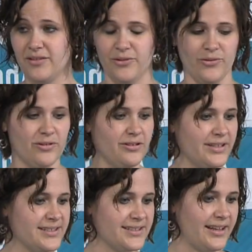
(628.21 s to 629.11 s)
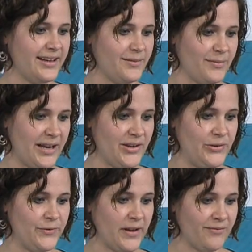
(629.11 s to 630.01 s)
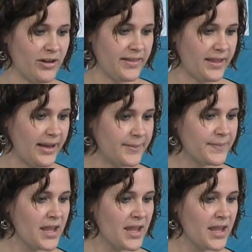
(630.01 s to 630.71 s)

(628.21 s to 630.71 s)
Google is like my new favorite thing.